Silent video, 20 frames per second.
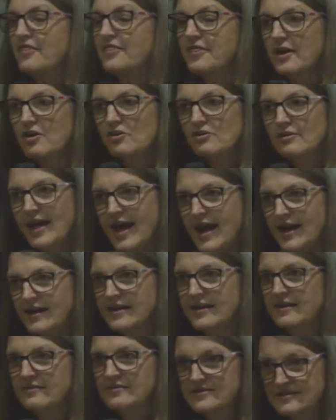They're
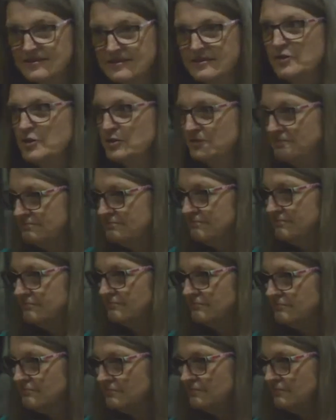lacking the skill.
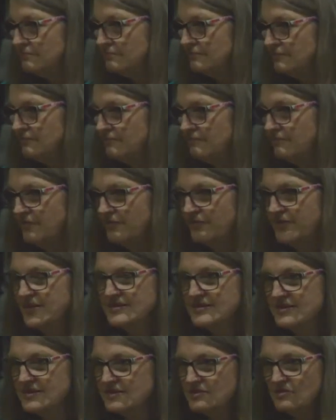
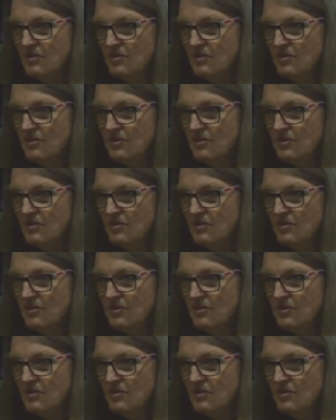This is